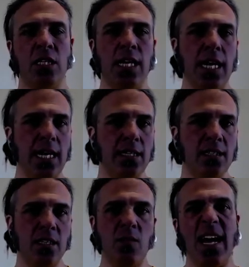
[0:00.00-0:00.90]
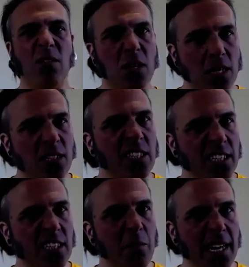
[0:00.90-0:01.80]
And, well, since
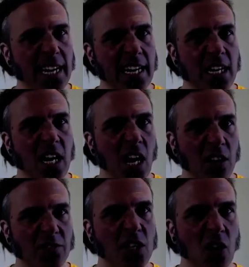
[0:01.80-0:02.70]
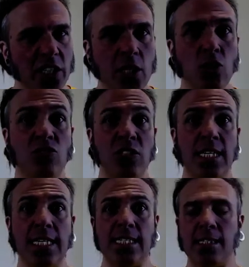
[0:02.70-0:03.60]
the beginning of the 1900s at
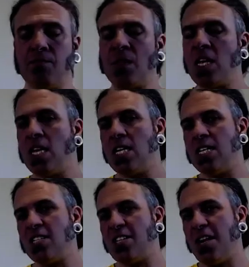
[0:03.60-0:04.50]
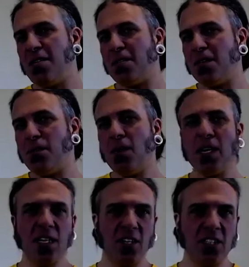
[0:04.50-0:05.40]
least. So what
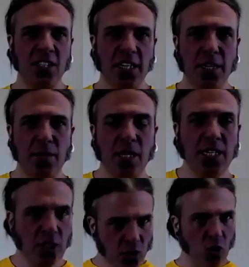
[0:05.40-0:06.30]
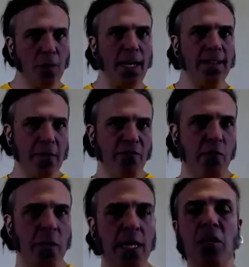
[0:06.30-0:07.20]
I'd like to do is just talk about them for a
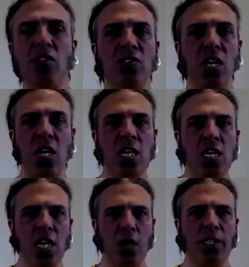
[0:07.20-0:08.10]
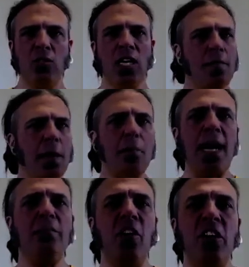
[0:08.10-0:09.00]
minute, because, you know, we're talking about
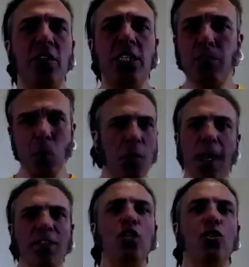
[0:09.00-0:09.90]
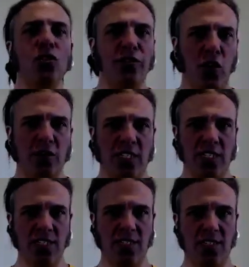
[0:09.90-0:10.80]
bad viruses, but what about the good
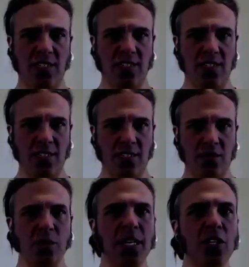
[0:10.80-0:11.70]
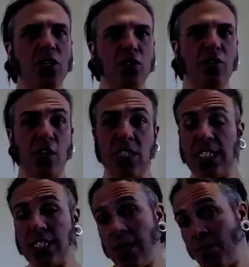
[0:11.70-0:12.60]
viruses? What about the good
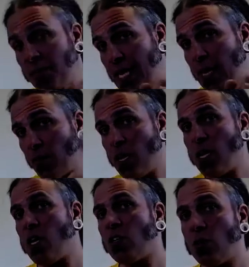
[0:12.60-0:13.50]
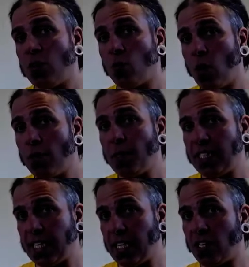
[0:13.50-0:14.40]
viruses? Now, one
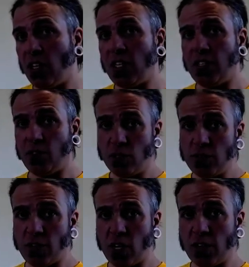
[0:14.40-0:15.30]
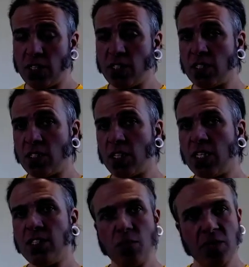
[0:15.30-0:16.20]
particular kind of good virus is
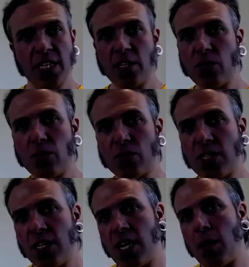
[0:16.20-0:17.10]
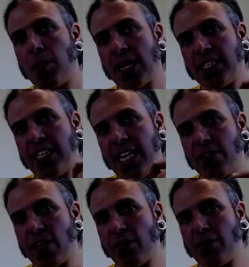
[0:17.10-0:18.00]
something called a
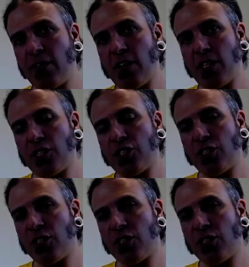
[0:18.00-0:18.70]
bacteriophage.